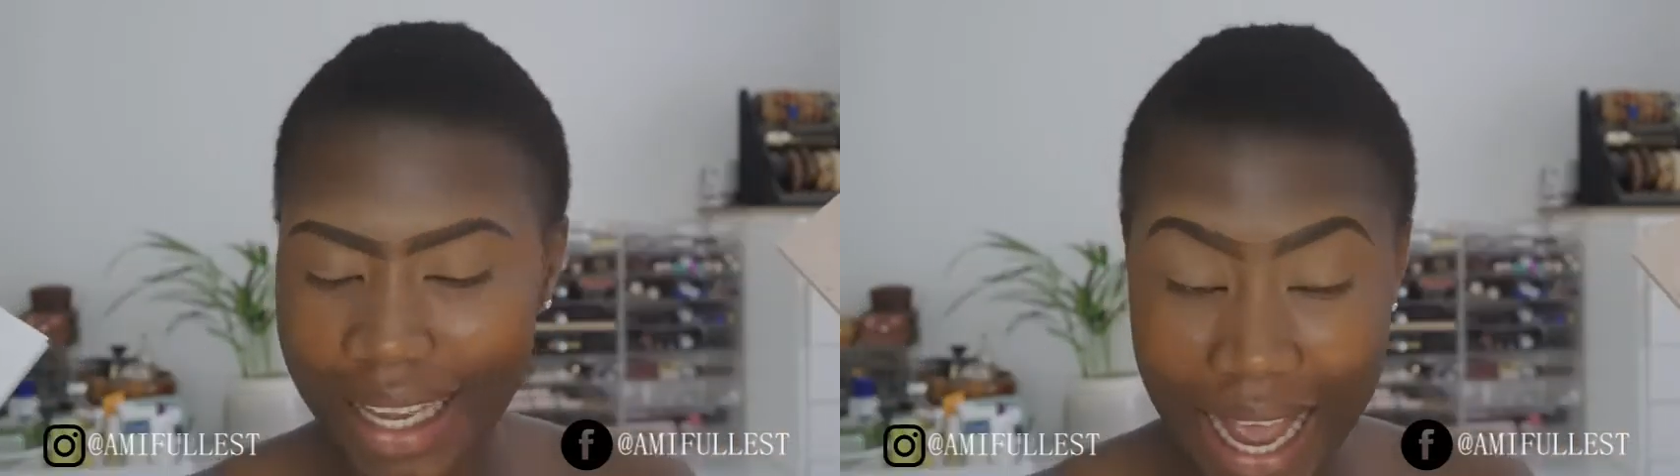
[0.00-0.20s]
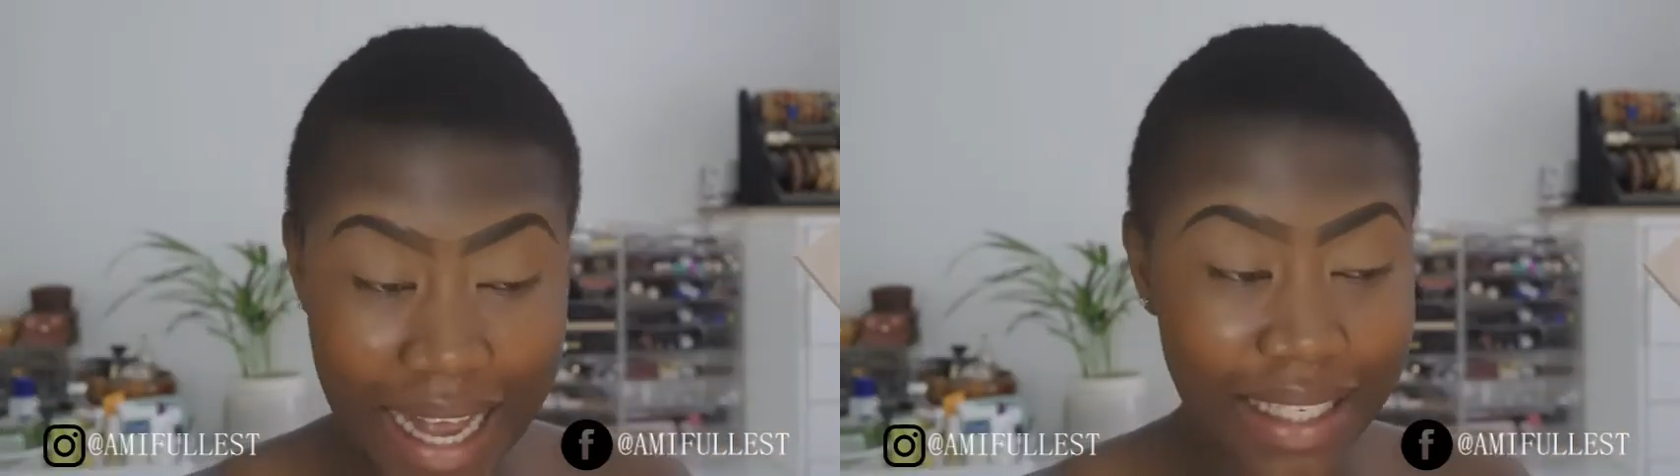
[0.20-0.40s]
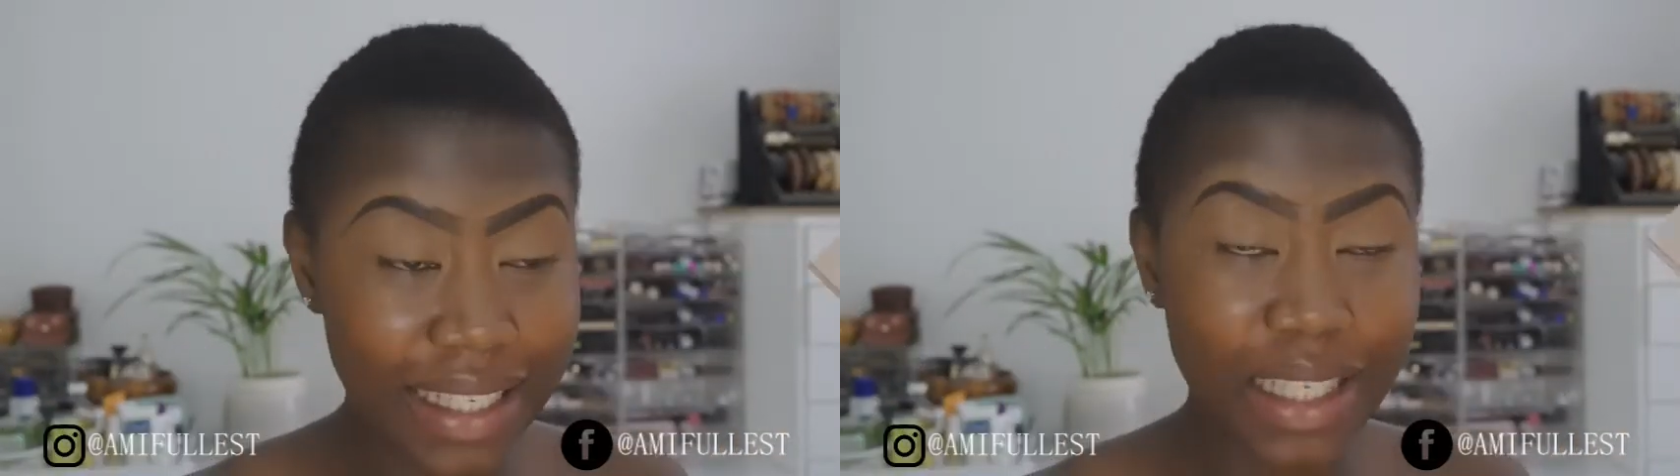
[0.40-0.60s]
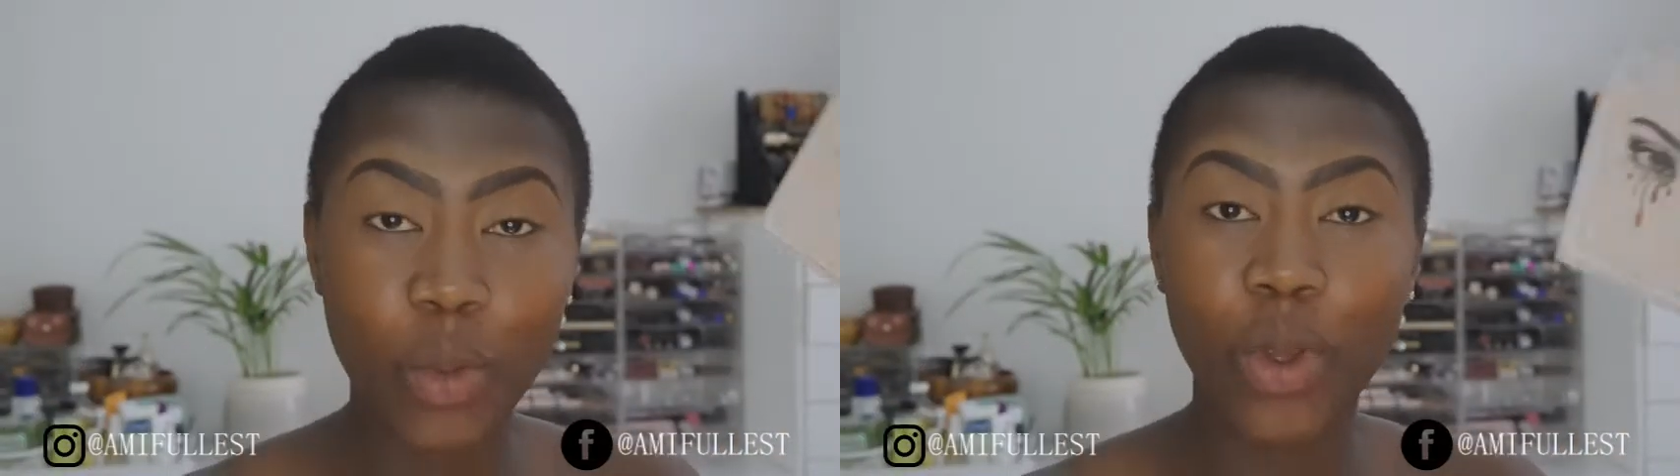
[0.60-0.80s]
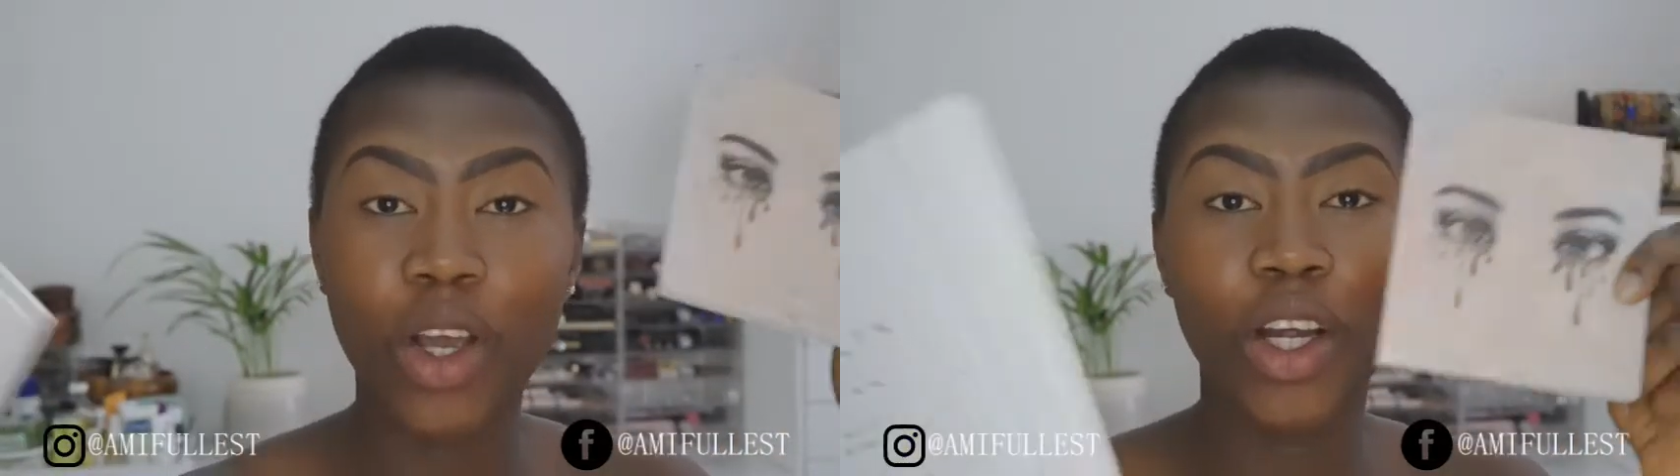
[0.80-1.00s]
Yes, so
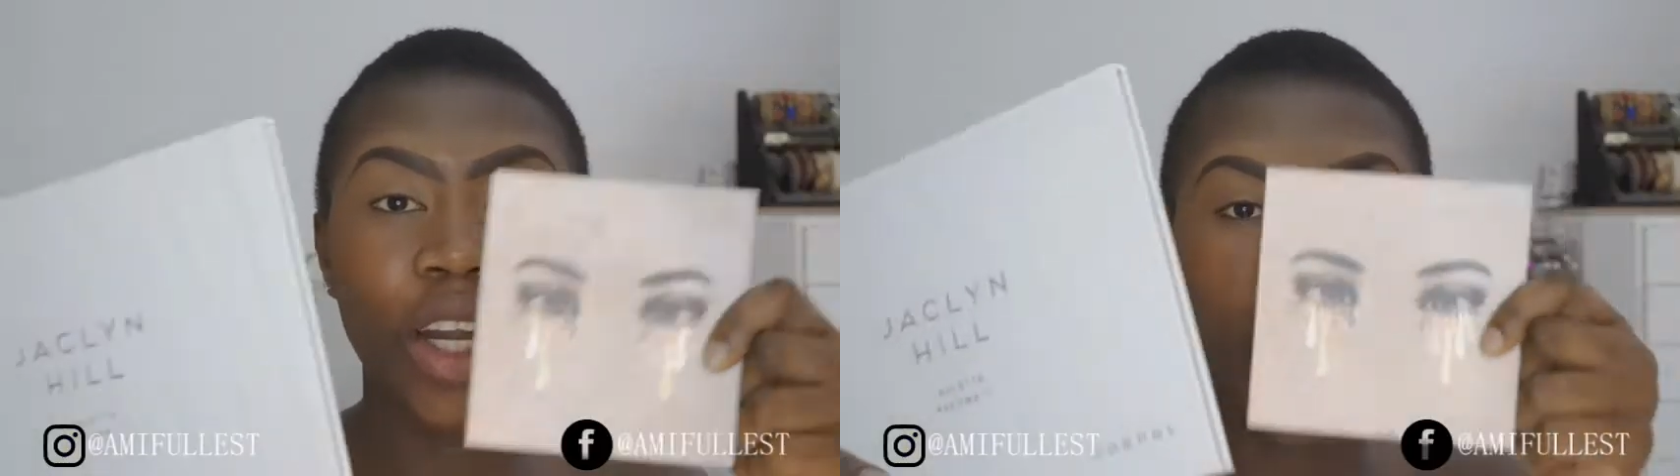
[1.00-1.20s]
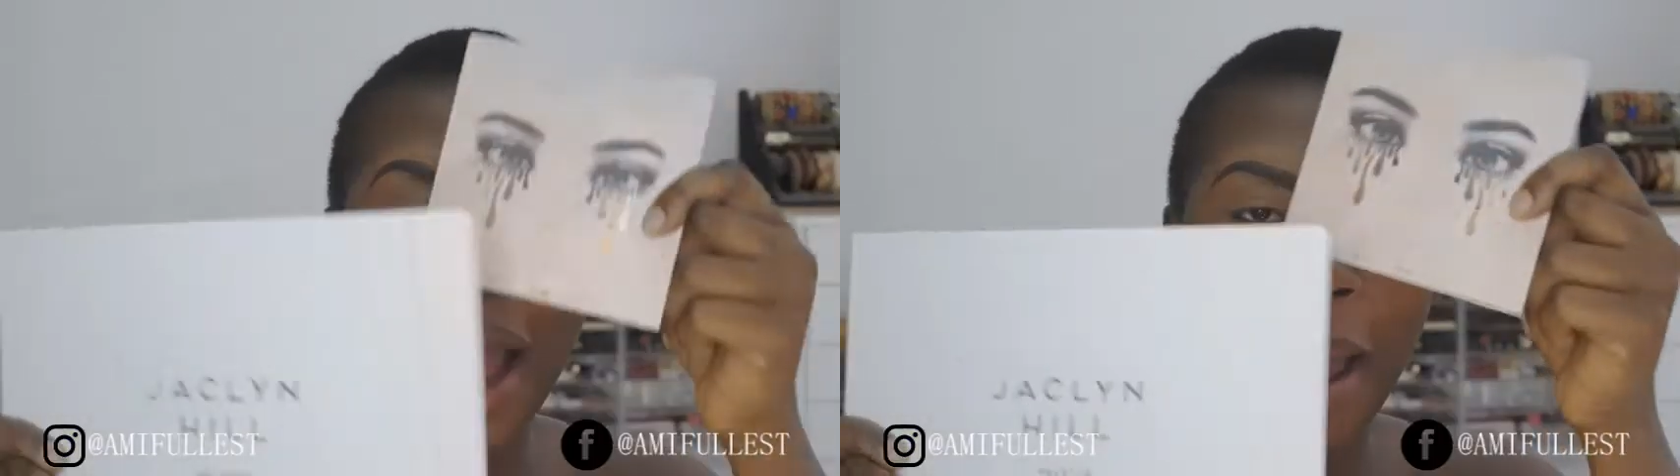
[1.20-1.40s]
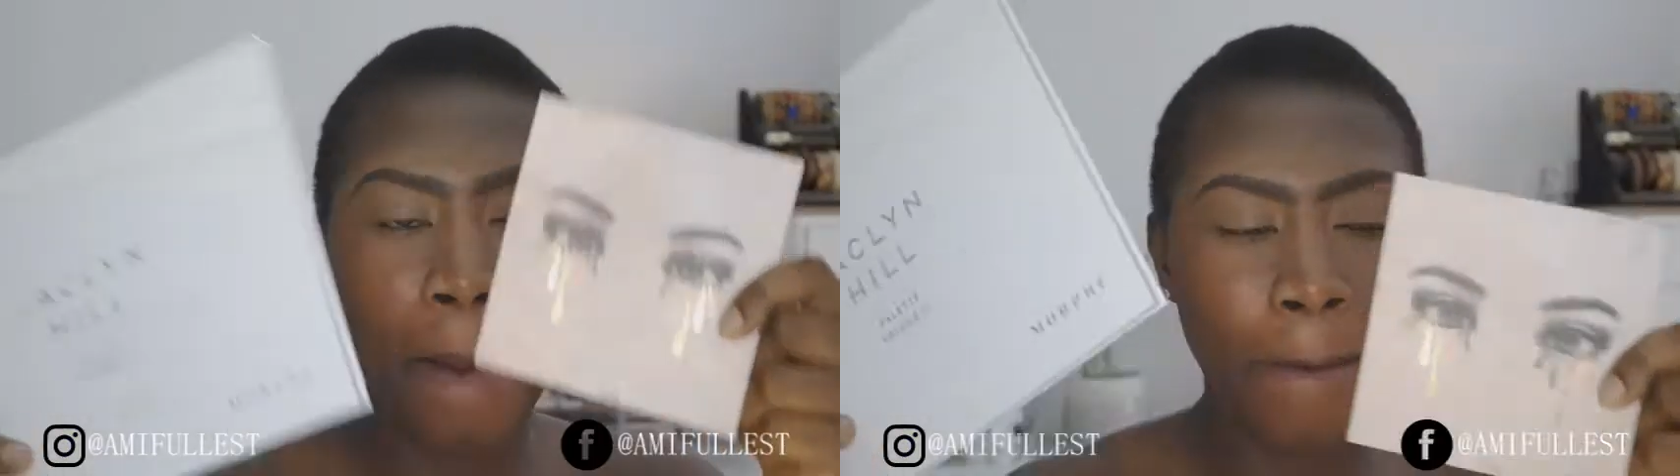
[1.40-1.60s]
we're gonna